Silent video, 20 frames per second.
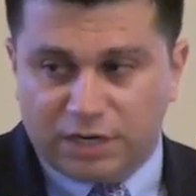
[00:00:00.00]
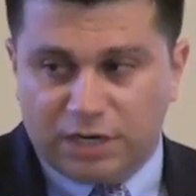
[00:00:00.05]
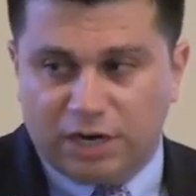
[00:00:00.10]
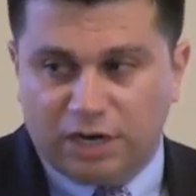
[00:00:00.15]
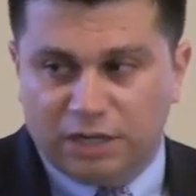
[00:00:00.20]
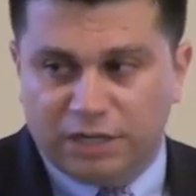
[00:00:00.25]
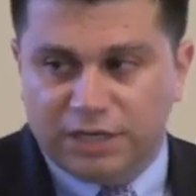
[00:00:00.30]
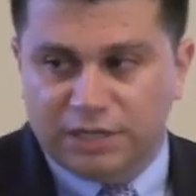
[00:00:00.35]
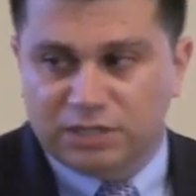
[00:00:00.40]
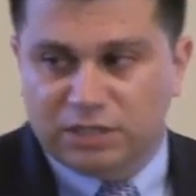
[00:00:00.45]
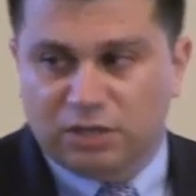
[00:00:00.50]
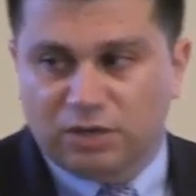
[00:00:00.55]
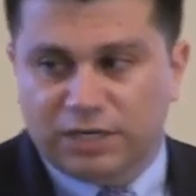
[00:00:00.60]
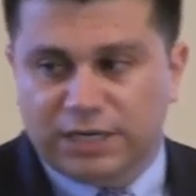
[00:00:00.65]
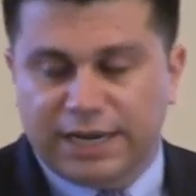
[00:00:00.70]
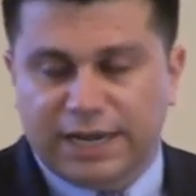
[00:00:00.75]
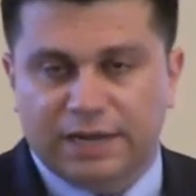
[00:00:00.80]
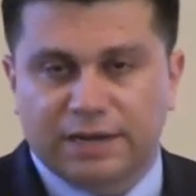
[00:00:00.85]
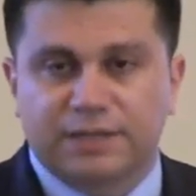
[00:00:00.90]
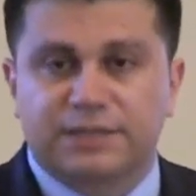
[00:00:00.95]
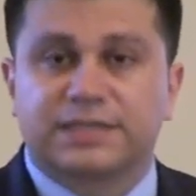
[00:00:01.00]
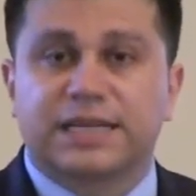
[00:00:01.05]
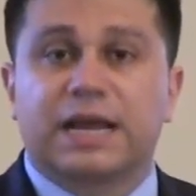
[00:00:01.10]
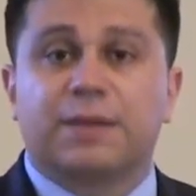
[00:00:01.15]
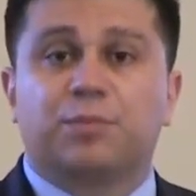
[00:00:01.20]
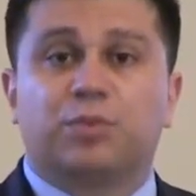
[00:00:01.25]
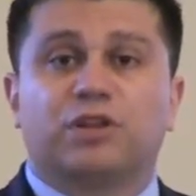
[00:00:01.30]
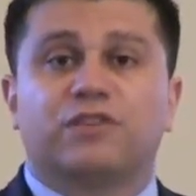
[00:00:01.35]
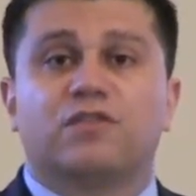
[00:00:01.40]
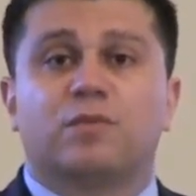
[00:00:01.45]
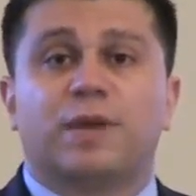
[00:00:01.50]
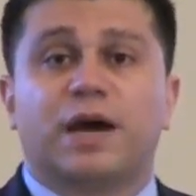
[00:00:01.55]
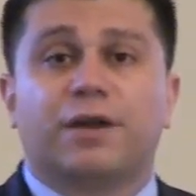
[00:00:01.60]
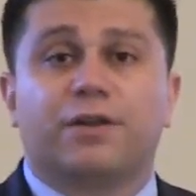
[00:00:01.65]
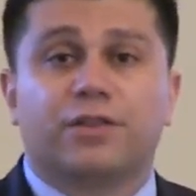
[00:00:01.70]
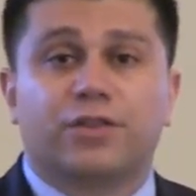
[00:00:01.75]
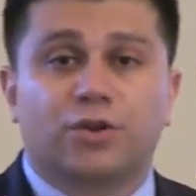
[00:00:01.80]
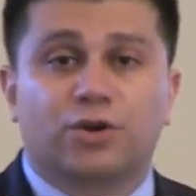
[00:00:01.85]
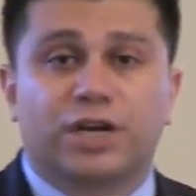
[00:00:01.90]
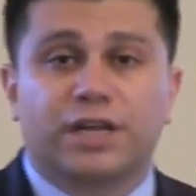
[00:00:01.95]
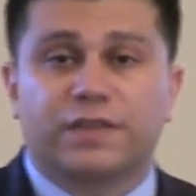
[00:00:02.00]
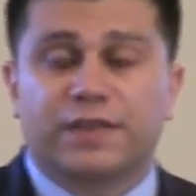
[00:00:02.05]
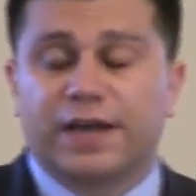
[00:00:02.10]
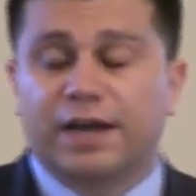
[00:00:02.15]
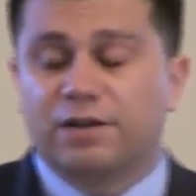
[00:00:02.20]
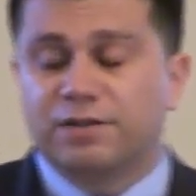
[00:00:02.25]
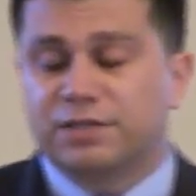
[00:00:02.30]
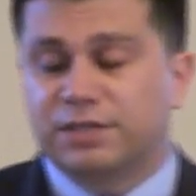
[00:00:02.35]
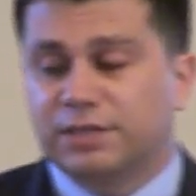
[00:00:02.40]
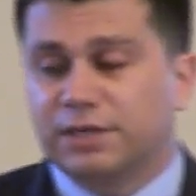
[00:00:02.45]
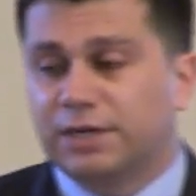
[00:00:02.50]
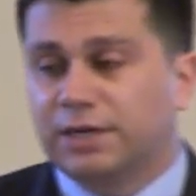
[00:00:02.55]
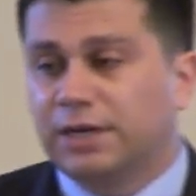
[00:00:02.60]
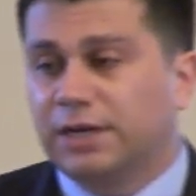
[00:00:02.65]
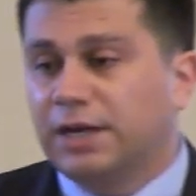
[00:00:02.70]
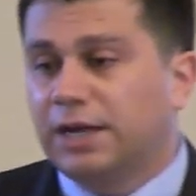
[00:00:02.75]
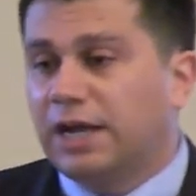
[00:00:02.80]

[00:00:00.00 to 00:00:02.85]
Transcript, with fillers: and colleagues looked at a sample of about 30,000